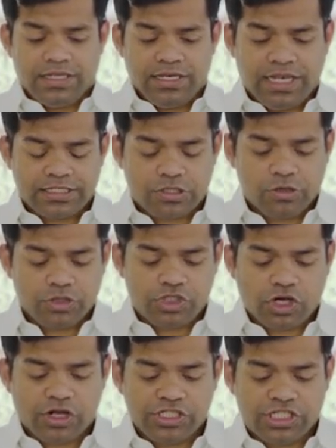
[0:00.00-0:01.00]
Let's go to
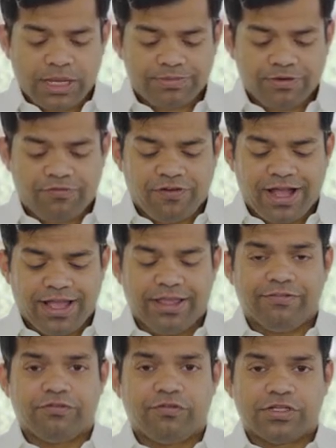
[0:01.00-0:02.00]
John chapter
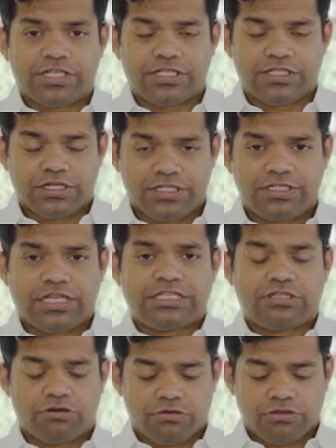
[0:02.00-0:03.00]
five, verses
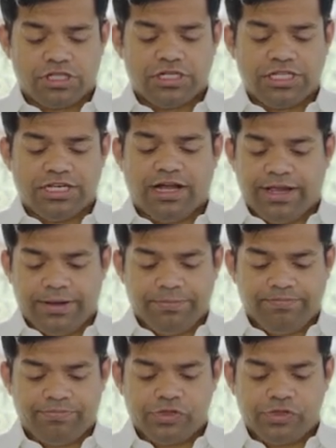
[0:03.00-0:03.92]
thirty-six through to thirty-nine.